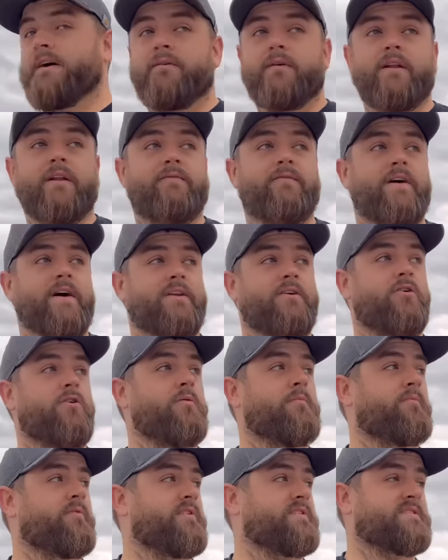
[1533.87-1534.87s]
We got to find a
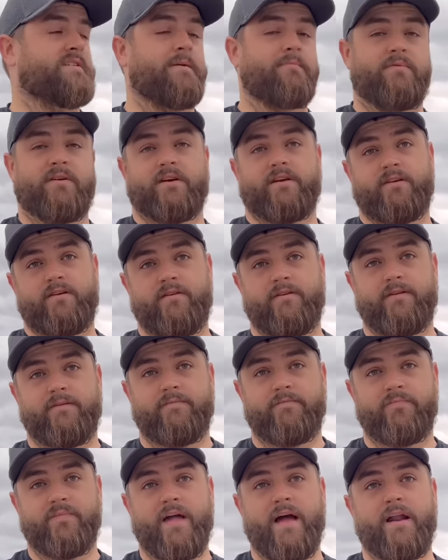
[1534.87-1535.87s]
home for the step deck here
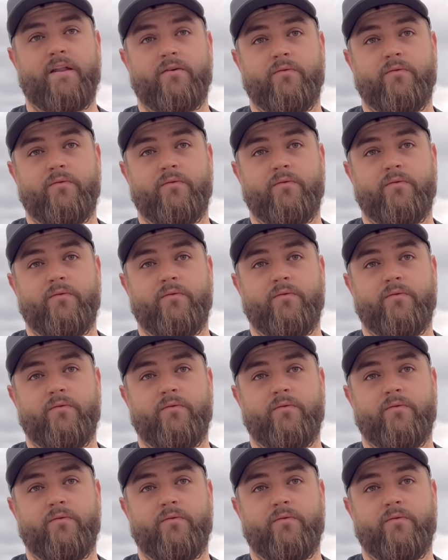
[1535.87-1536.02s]
out of